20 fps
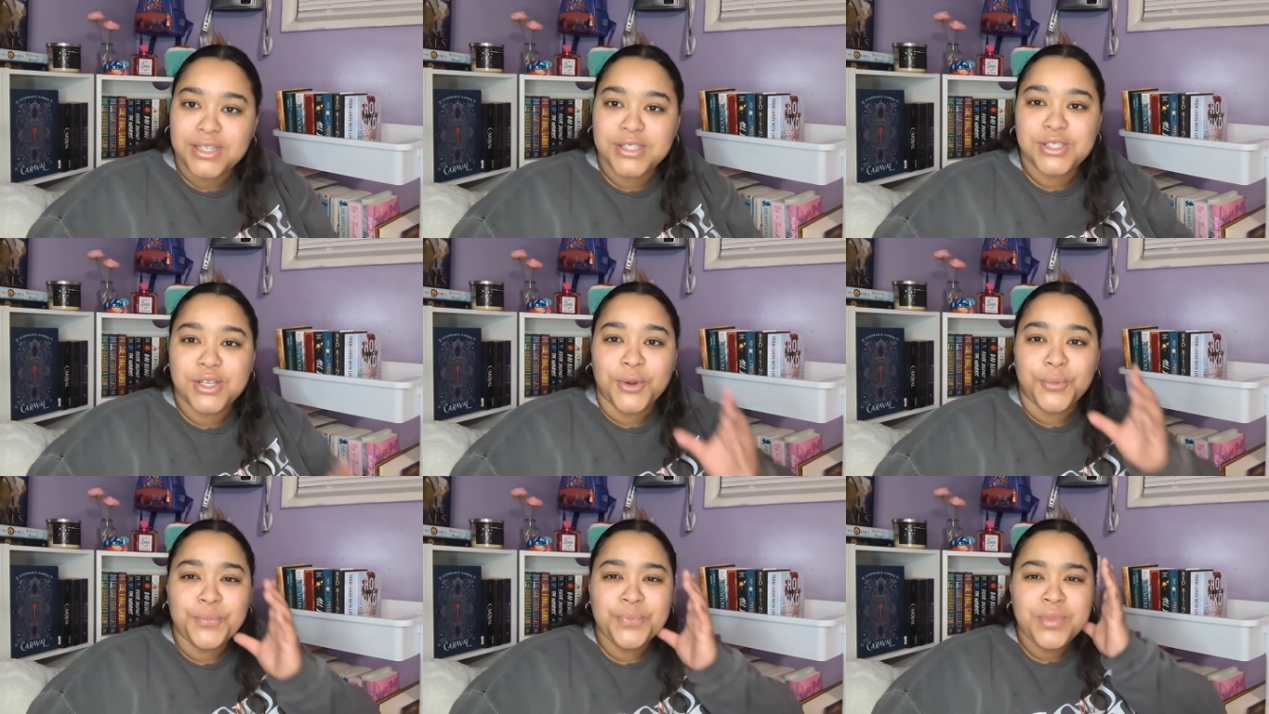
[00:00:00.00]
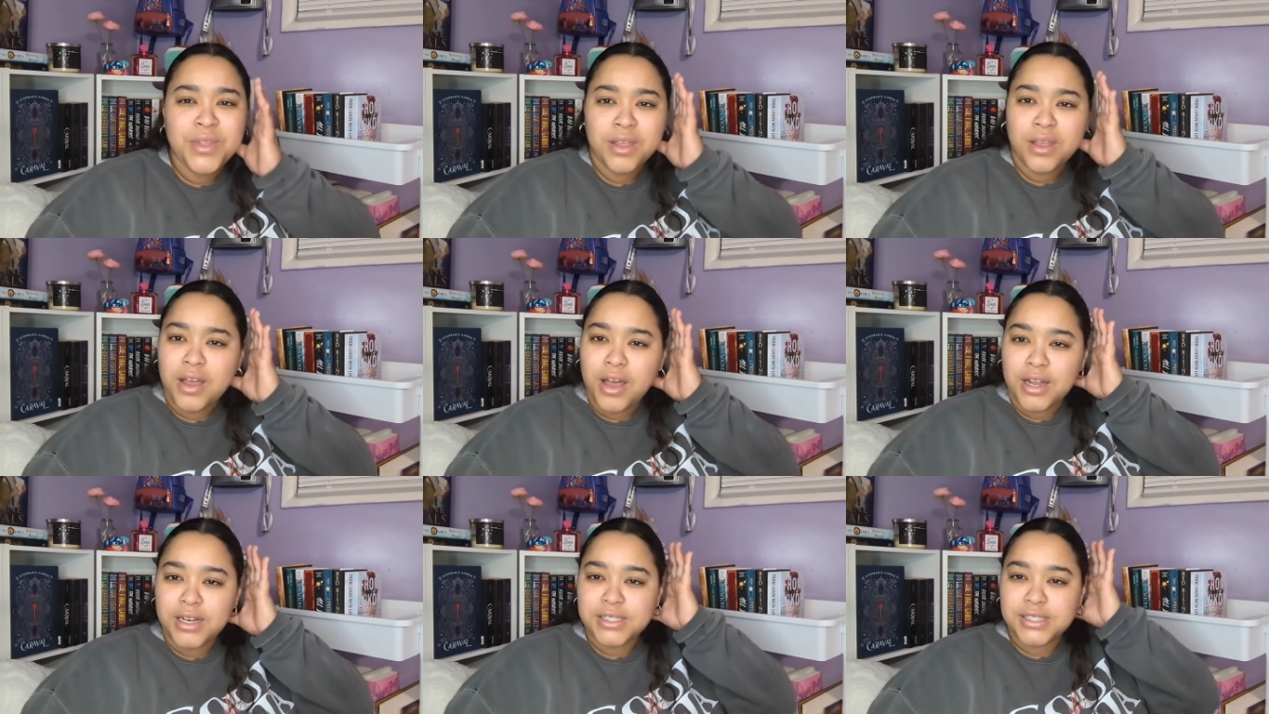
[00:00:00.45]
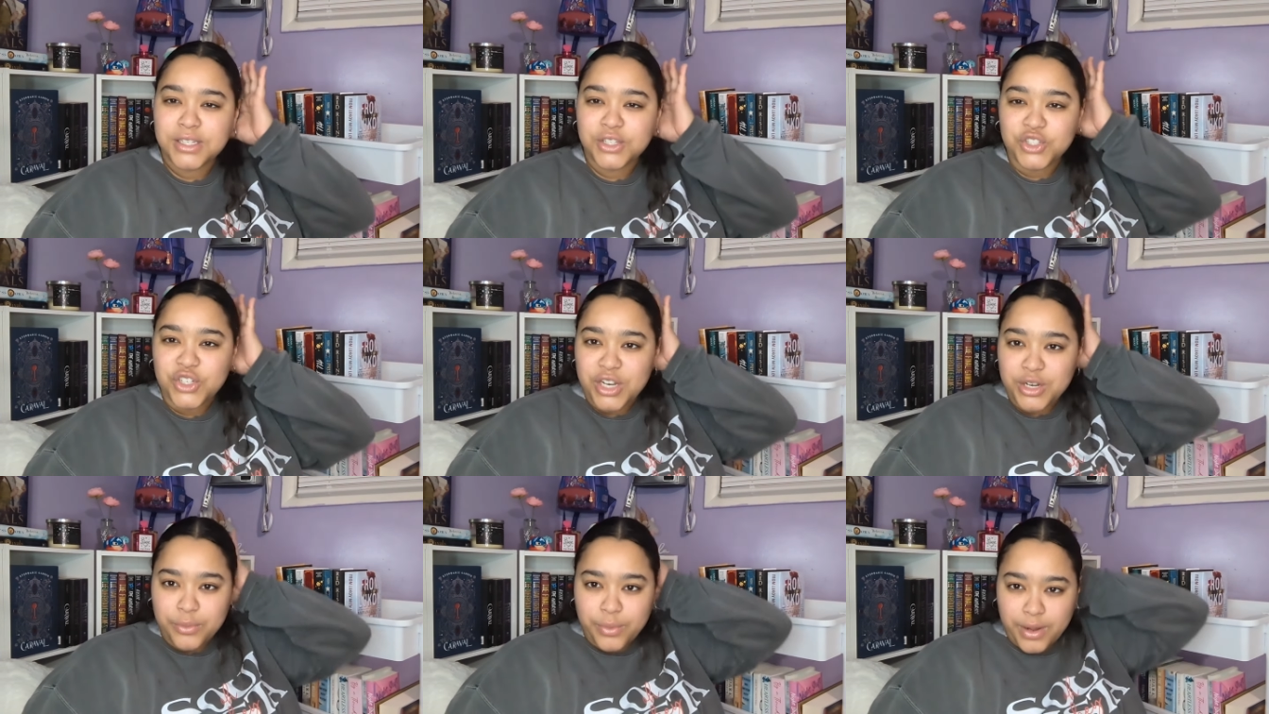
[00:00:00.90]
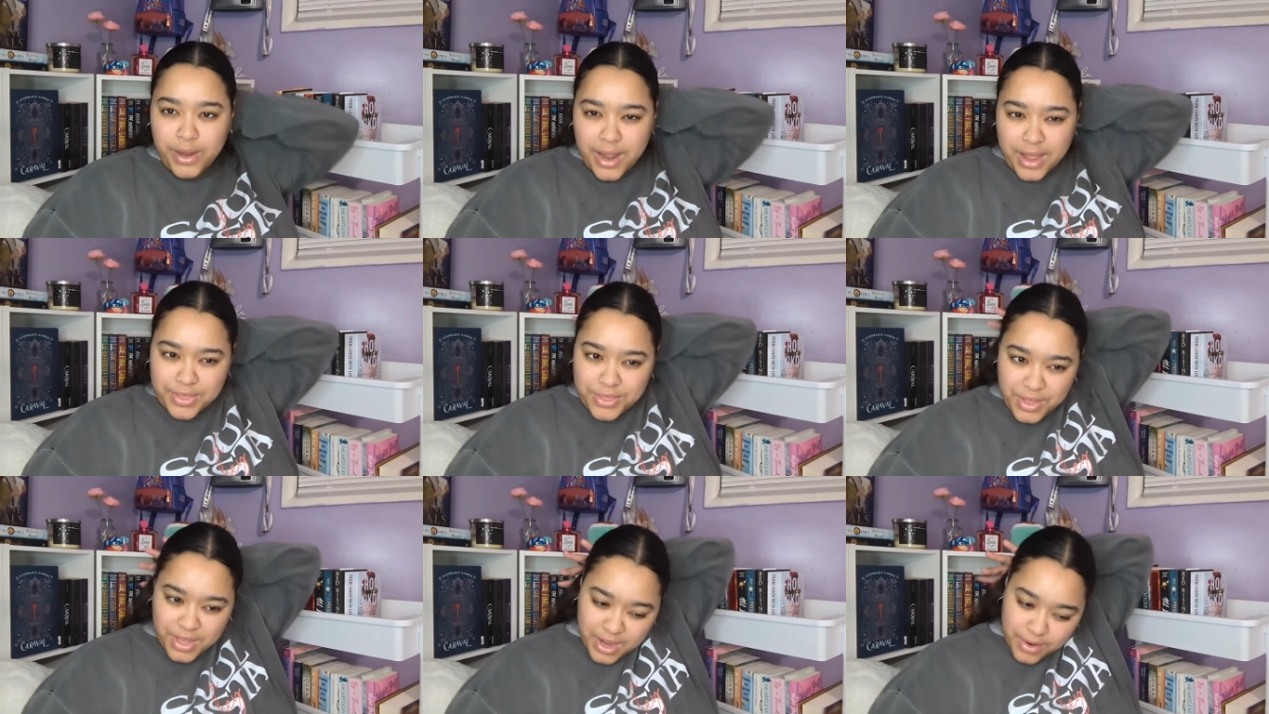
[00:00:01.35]
So, honestly, January, I
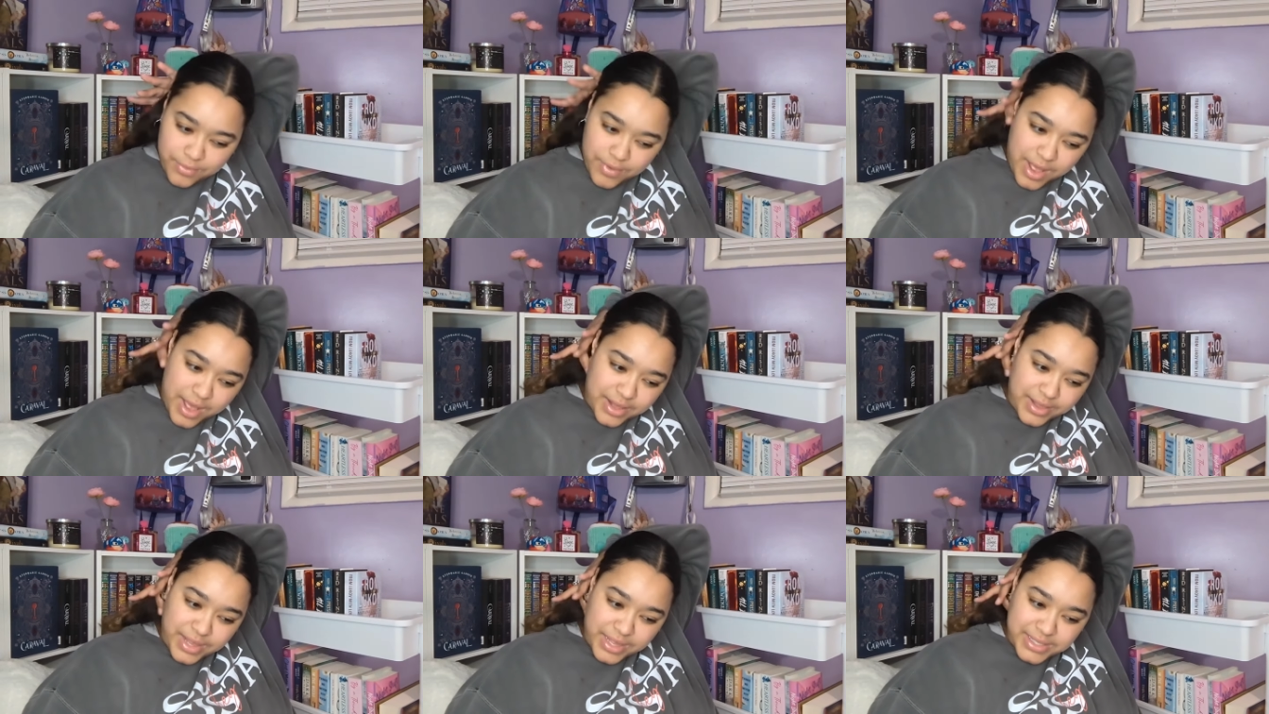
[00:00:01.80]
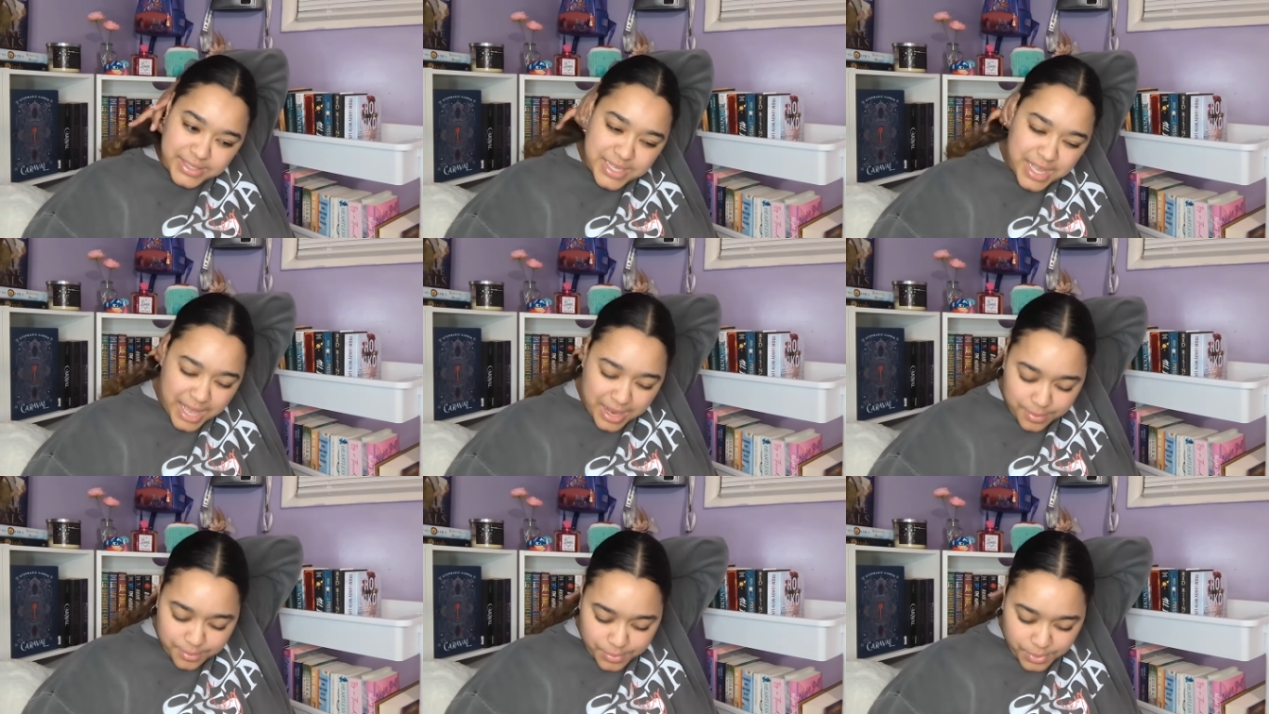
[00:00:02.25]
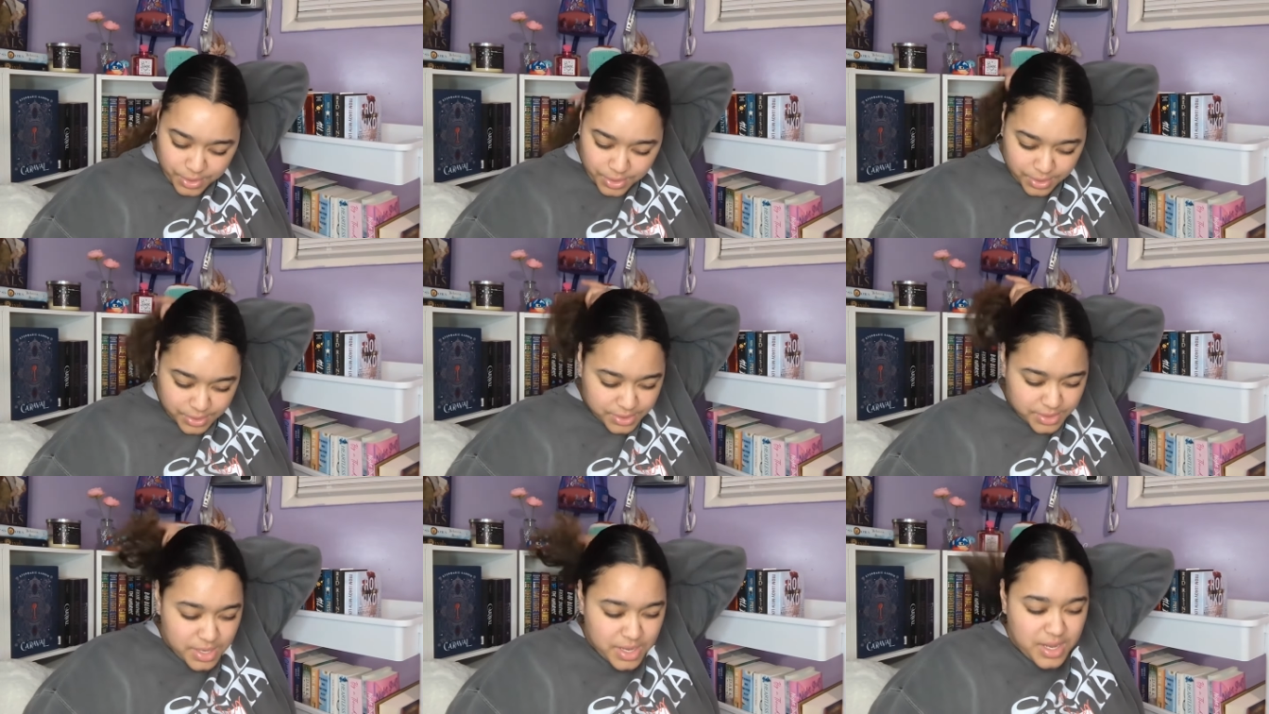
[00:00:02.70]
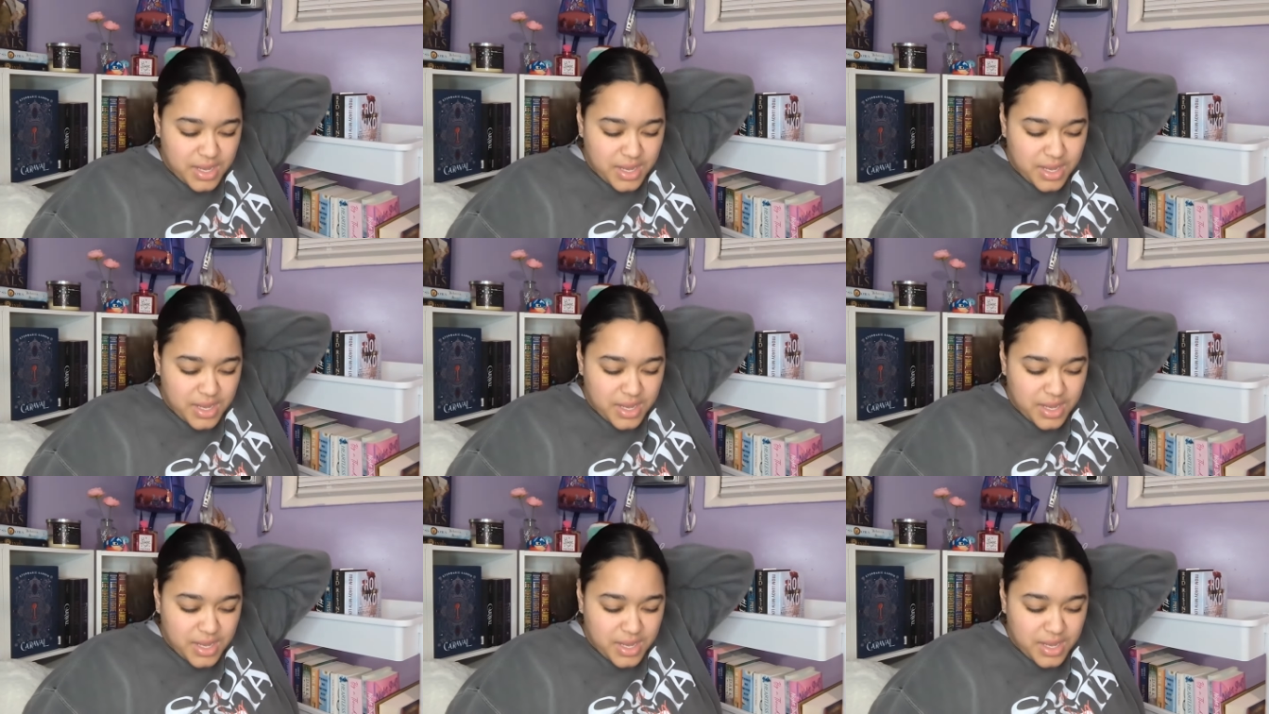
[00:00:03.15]
think I read like 10 books.